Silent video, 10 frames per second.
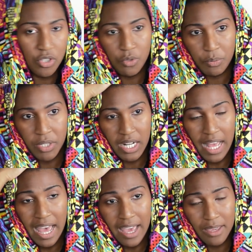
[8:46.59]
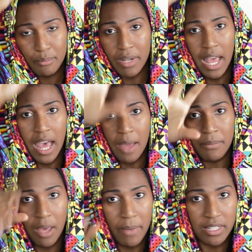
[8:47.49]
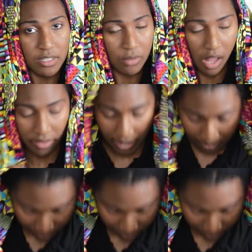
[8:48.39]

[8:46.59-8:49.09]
You would put it high, but I'm not about to do all of that.